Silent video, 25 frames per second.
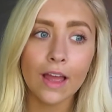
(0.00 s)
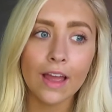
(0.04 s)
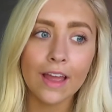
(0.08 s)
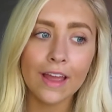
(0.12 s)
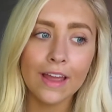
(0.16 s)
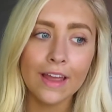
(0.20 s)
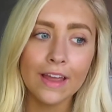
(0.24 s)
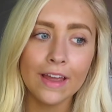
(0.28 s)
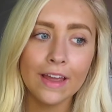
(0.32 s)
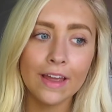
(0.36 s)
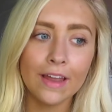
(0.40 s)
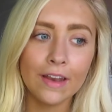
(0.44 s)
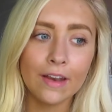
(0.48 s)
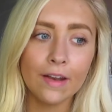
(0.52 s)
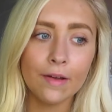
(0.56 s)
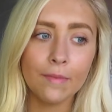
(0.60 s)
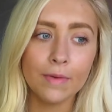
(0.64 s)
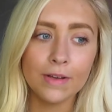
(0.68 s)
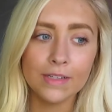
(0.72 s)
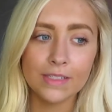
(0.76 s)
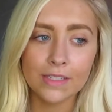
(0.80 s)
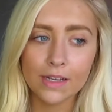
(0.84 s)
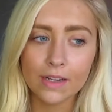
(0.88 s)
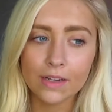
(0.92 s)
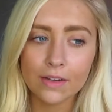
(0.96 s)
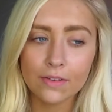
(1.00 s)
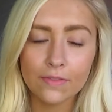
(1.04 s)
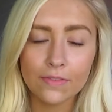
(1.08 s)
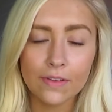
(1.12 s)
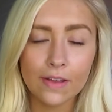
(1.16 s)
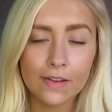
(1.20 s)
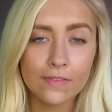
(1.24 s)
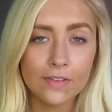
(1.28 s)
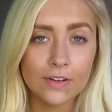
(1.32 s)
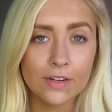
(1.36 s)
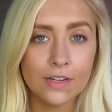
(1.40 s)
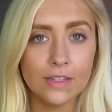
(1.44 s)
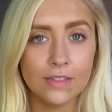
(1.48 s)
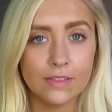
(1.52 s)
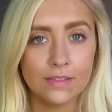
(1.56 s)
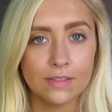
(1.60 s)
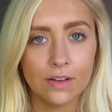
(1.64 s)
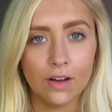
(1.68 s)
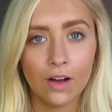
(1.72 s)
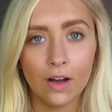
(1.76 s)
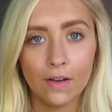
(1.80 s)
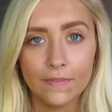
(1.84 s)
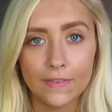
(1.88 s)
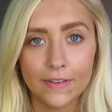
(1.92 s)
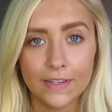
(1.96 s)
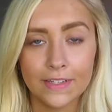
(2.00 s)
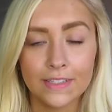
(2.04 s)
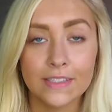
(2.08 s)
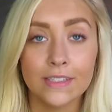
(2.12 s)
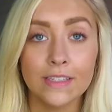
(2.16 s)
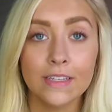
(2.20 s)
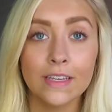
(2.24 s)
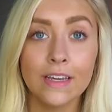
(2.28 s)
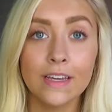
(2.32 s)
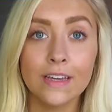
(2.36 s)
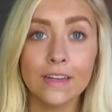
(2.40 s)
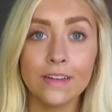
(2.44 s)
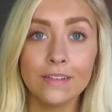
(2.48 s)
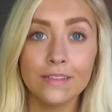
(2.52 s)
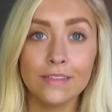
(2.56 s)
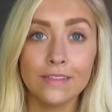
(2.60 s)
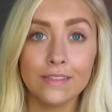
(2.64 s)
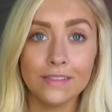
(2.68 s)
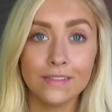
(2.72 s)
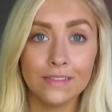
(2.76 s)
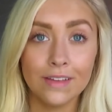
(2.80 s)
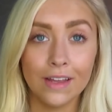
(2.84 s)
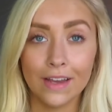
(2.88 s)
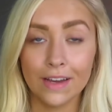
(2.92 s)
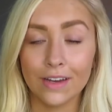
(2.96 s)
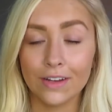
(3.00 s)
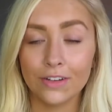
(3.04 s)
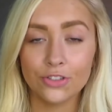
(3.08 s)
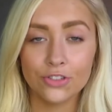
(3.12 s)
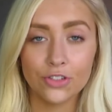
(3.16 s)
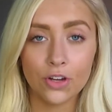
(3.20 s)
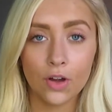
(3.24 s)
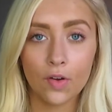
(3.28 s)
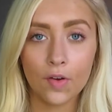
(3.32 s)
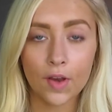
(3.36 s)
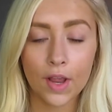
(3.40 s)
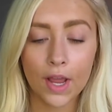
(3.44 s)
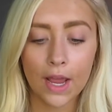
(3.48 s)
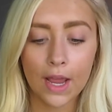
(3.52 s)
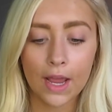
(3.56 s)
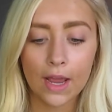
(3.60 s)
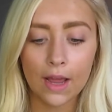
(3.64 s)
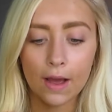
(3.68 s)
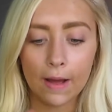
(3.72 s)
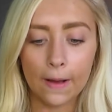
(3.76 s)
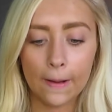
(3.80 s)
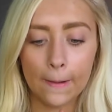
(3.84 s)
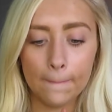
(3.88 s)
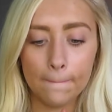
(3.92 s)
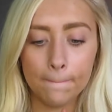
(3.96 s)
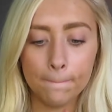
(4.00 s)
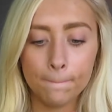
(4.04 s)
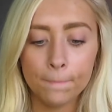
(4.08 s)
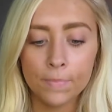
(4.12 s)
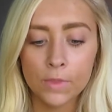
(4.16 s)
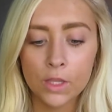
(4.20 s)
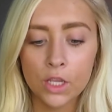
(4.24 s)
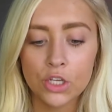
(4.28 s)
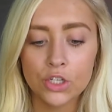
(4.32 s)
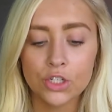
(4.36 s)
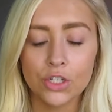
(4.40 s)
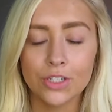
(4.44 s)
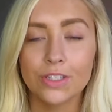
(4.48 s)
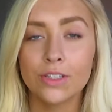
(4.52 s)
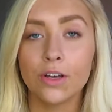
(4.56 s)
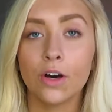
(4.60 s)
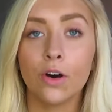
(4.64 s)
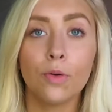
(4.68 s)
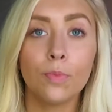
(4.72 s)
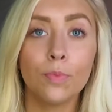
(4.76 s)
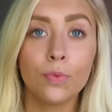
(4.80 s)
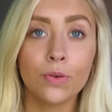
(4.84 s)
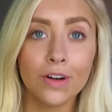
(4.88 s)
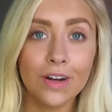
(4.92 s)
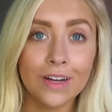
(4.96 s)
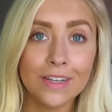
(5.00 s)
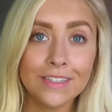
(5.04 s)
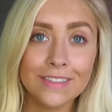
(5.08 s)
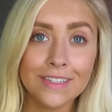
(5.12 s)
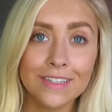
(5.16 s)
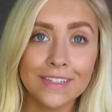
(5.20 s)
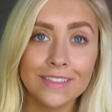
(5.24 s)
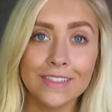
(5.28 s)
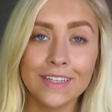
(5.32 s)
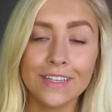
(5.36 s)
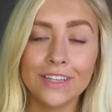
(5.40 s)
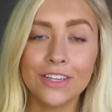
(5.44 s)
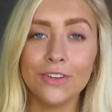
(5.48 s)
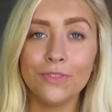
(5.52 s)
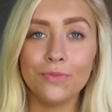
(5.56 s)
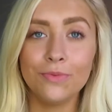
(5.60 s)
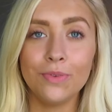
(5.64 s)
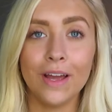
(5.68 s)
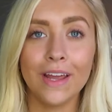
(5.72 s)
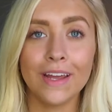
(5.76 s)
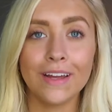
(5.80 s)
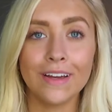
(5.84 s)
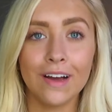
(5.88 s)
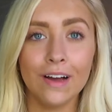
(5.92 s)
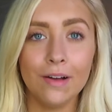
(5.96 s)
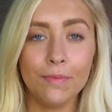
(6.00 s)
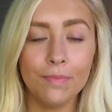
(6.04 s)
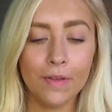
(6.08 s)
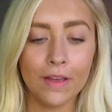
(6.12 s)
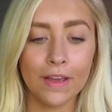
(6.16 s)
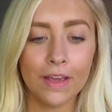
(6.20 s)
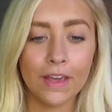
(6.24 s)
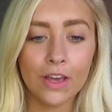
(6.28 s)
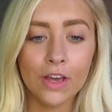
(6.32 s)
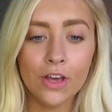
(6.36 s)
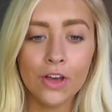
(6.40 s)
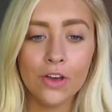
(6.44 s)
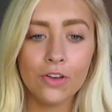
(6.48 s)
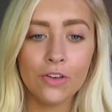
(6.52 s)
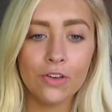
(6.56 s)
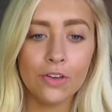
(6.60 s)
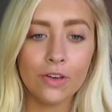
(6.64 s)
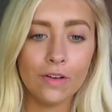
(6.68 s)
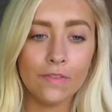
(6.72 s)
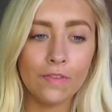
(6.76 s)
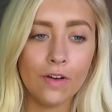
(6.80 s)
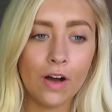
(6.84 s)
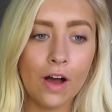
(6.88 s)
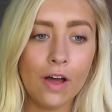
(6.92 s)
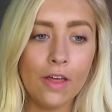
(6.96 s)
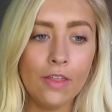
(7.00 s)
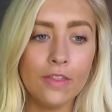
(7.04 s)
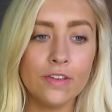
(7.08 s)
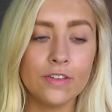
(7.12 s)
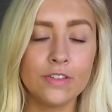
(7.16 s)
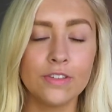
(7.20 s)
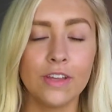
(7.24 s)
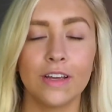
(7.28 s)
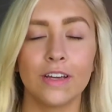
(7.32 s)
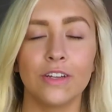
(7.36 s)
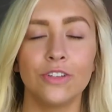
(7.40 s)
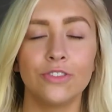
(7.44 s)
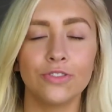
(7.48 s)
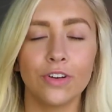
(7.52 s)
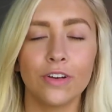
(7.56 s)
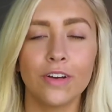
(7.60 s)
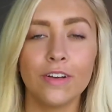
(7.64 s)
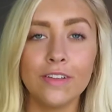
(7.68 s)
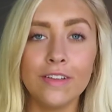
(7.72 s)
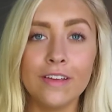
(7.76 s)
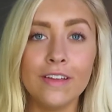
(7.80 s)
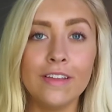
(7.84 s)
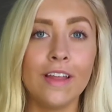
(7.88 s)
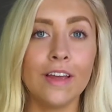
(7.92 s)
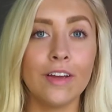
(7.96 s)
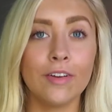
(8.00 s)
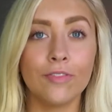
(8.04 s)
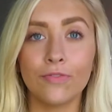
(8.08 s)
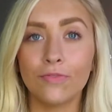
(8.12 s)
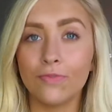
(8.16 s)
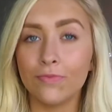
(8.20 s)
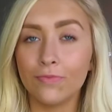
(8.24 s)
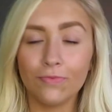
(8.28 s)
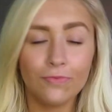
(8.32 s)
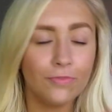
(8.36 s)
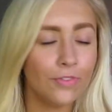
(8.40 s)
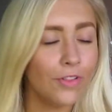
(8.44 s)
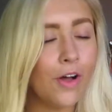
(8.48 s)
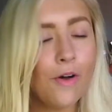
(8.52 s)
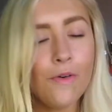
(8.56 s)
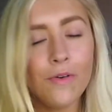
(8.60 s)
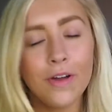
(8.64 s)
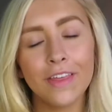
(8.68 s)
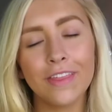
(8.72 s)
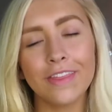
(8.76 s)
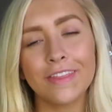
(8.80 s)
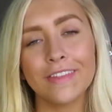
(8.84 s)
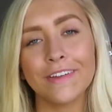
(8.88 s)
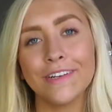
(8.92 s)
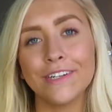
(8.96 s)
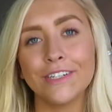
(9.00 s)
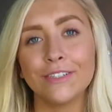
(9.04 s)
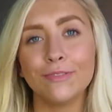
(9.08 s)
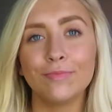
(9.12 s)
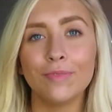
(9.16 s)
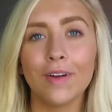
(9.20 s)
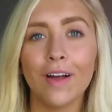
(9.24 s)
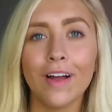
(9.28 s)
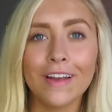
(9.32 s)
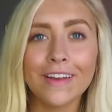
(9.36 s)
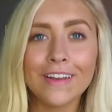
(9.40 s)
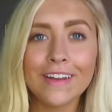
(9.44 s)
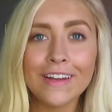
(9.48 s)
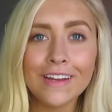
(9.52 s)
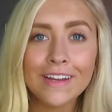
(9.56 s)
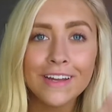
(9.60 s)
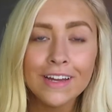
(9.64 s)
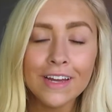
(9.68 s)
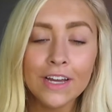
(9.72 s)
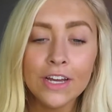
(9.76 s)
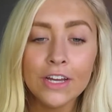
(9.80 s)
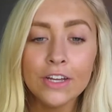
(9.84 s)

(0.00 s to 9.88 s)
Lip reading: And my second favorite is obviously like show day, just the whole process. Like you wake up, like you have all this like adrenaline like flowing through your body.